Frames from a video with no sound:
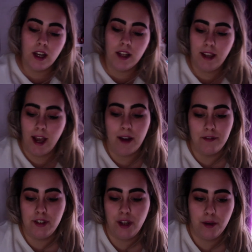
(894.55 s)
They have
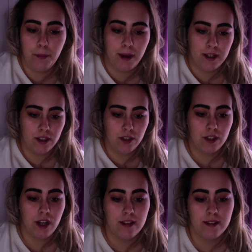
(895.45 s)
no better good
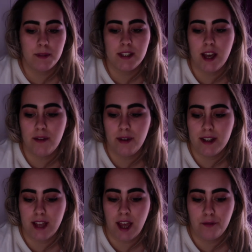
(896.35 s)
customer
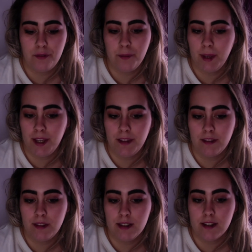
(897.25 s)
service, and for me
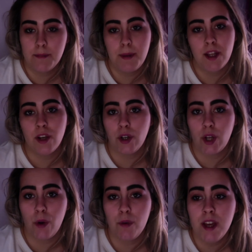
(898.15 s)
this is a big
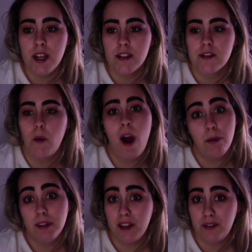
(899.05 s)
no-no. So I will
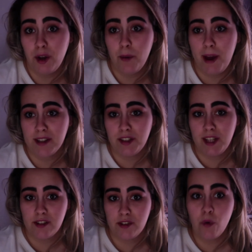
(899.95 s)
never go back to that
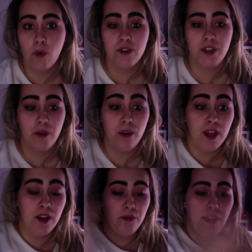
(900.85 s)
store. So
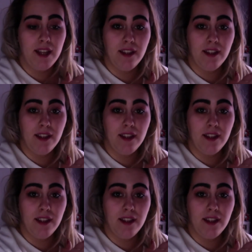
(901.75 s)
forget the